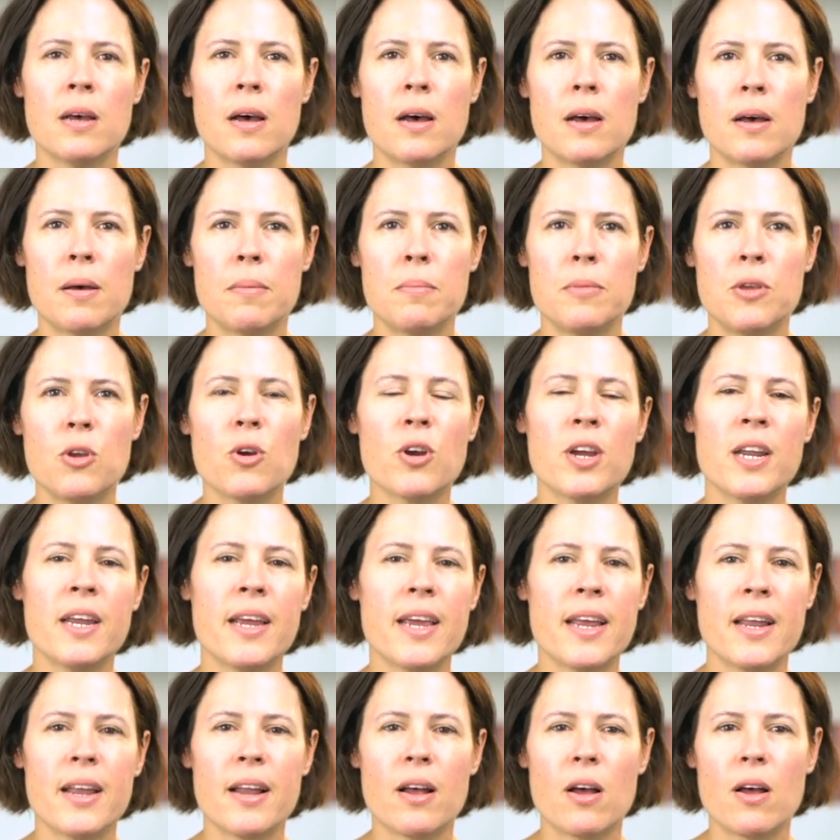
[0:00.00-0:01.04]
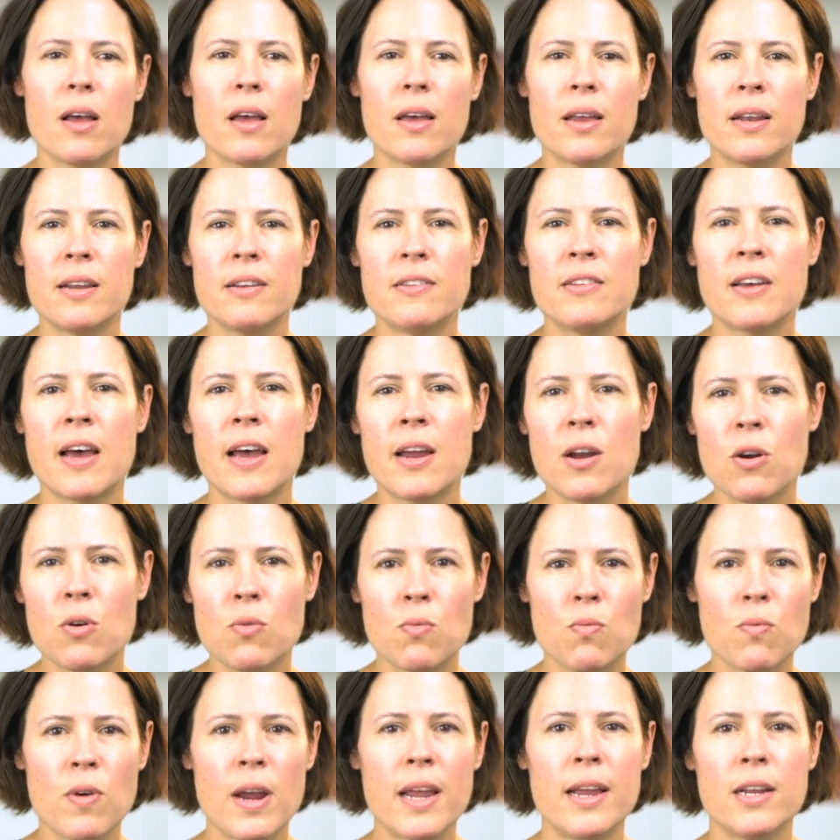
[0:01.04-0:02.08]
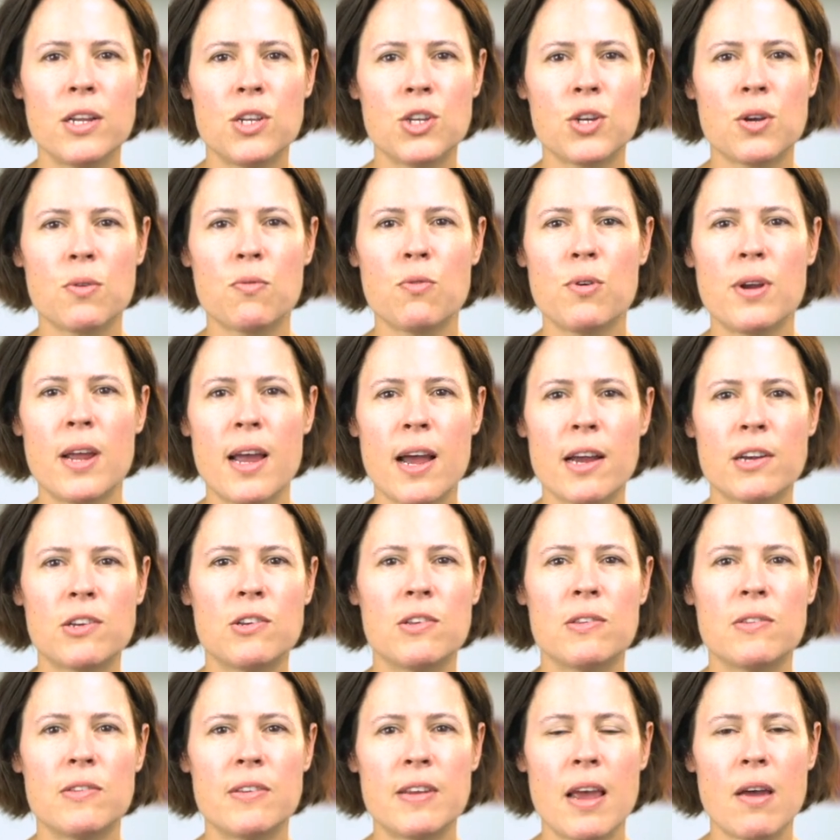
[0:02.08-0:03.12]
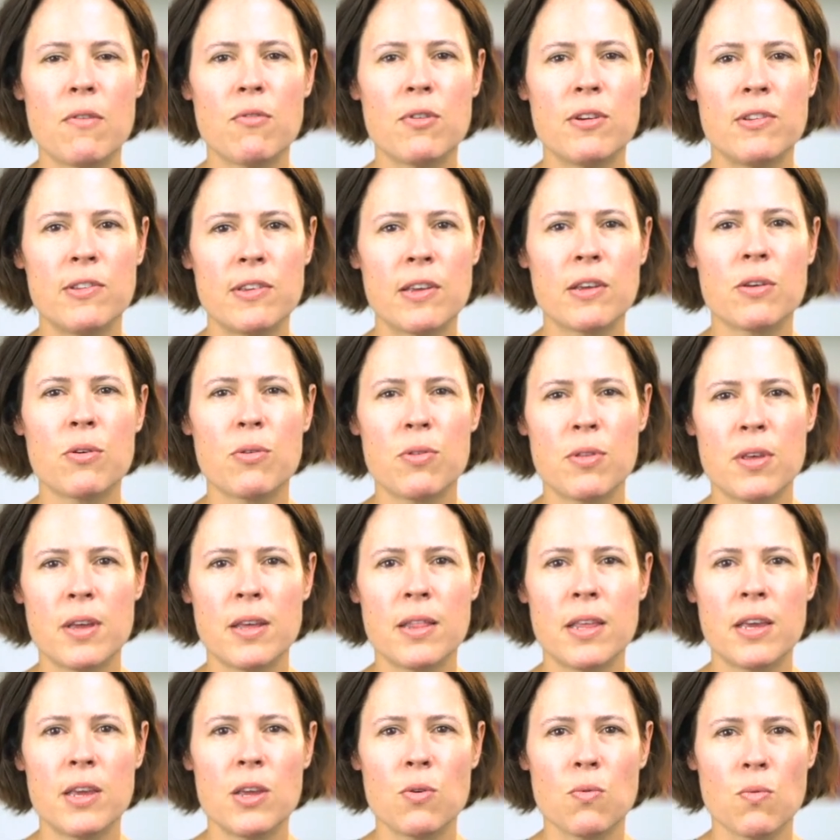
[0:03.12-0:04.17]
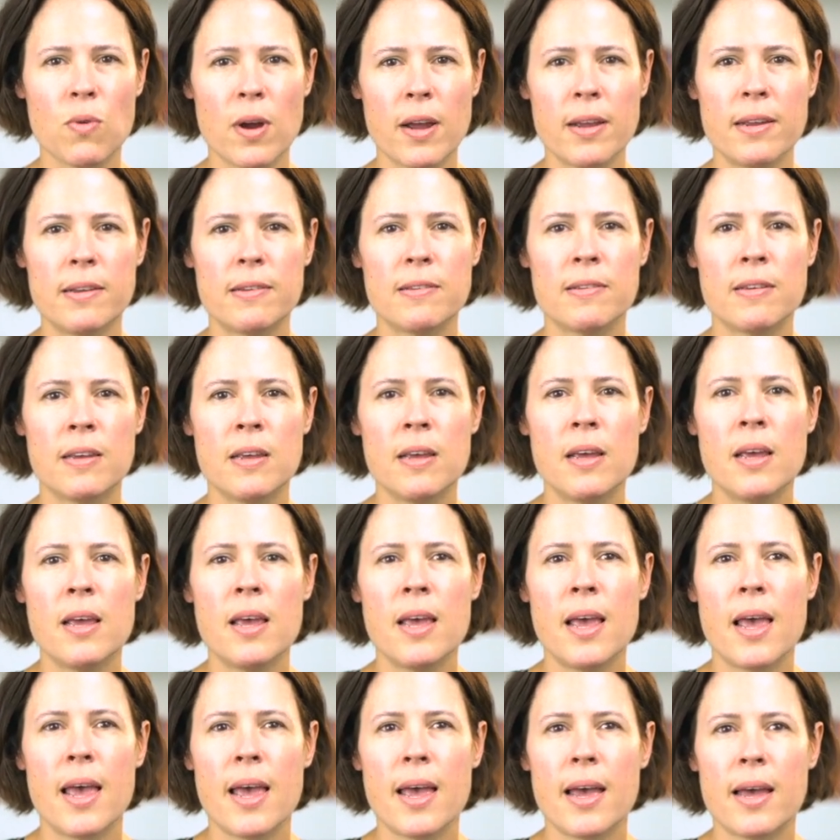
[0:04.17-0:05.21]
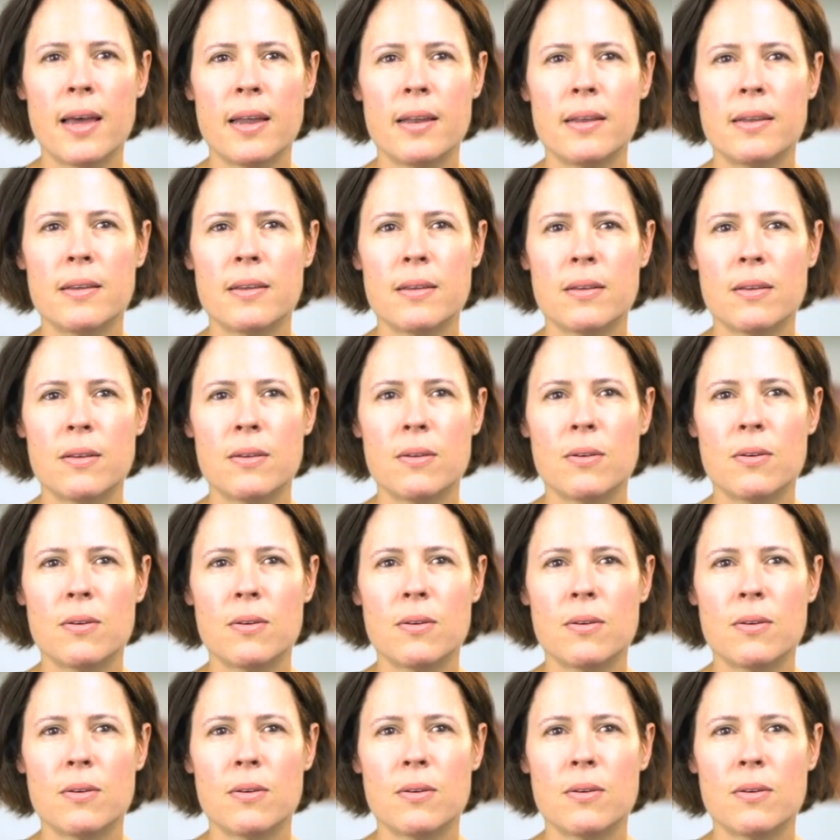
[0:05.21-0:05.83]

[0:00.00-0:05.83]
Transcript: You're going to get an entire range of reactions to every single thing that you write. And